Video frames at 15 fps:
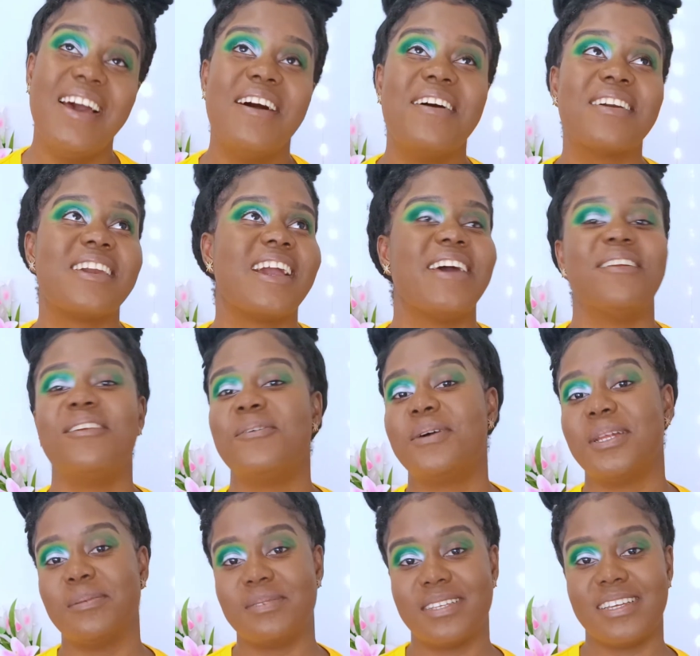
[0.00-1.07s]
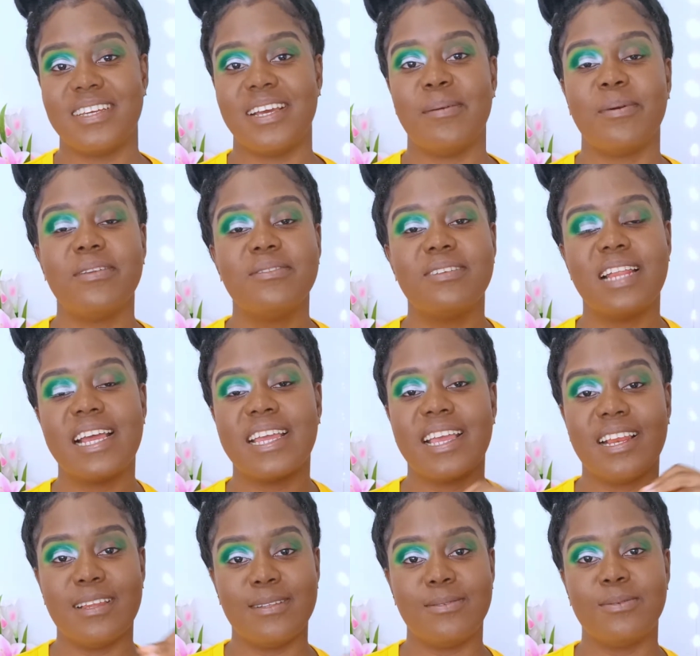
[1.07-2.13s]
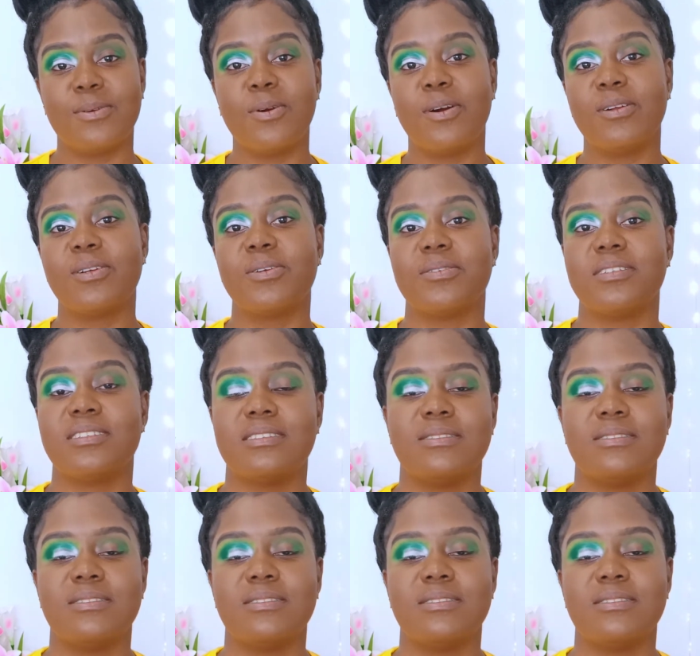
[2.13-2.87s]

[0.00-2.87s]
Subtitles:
Okay, I don't know what I'm saying. I'm going to do like a little cut crease.